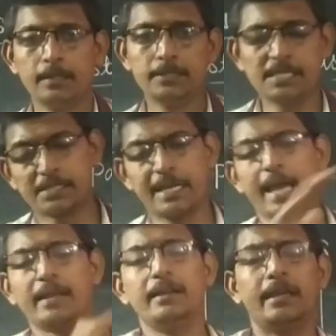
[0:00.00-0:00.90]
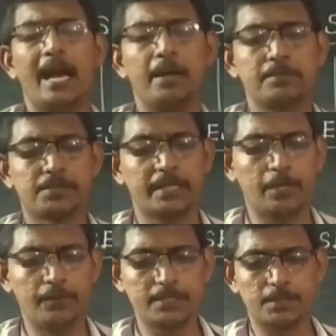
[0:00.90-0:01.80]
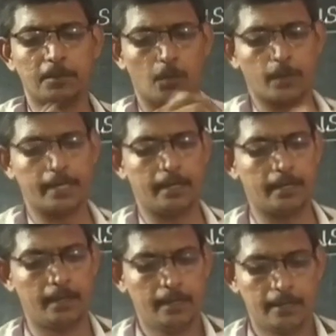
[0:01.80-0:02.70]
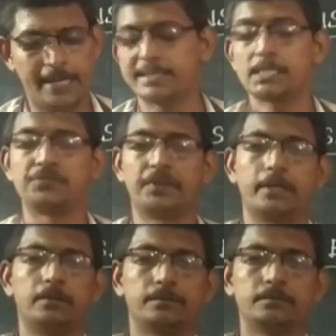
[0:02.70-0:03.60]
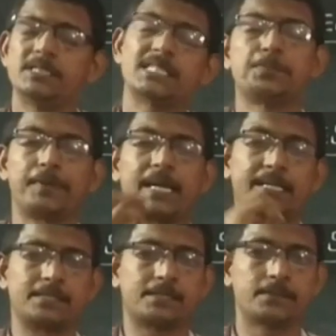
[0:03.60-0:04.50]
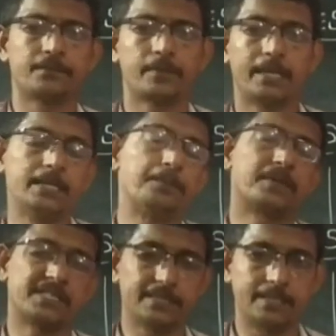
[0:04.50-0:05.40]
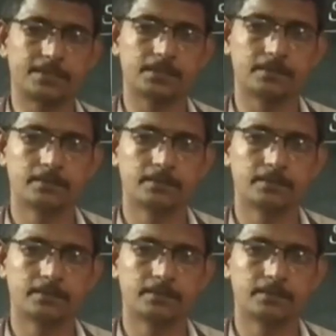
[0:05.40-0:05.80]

Just kindly, I am given some exercise for you. Just practice in a present tense.